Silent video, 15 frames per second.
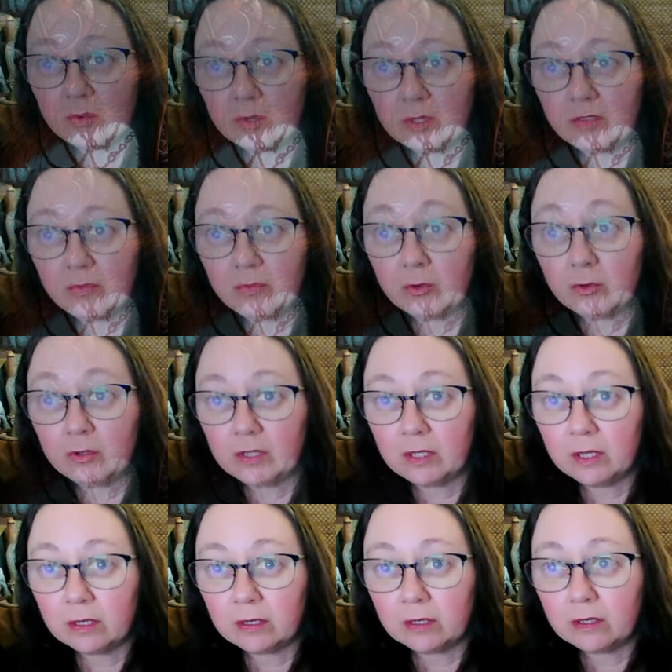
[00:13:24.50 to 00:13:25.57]
one of both
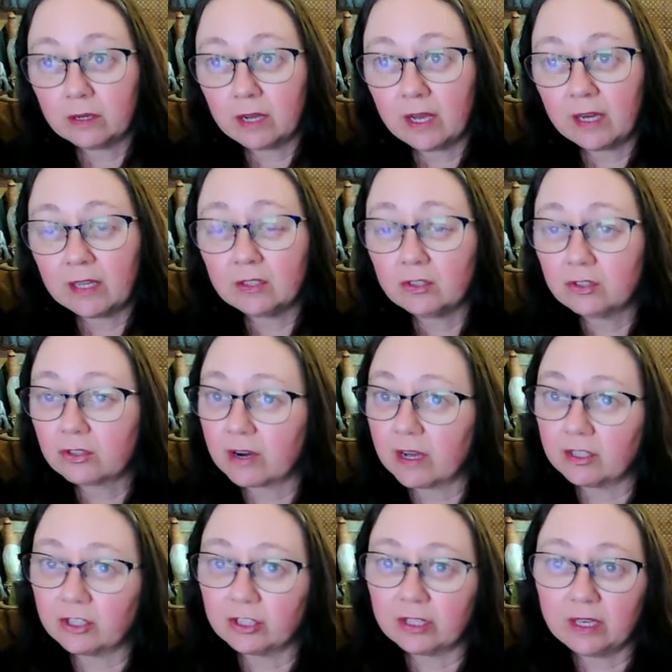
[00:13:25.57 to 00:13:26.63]
terror and
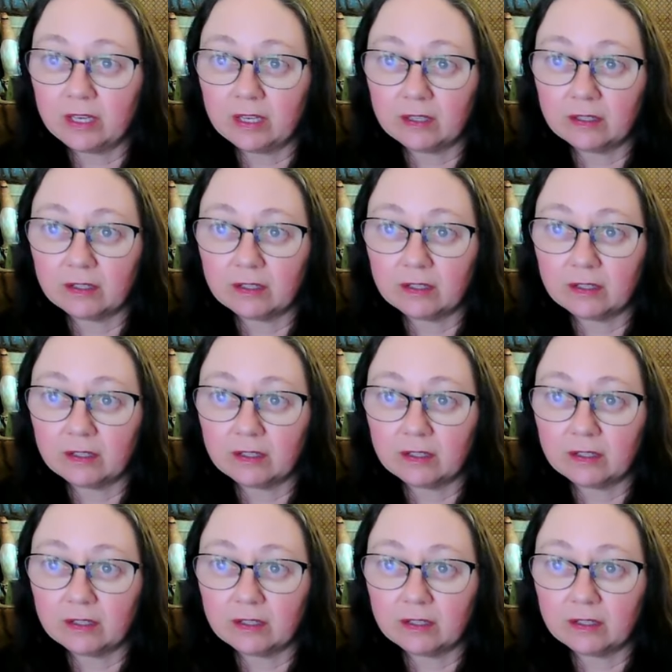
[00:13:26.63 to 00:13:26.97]
tragedy,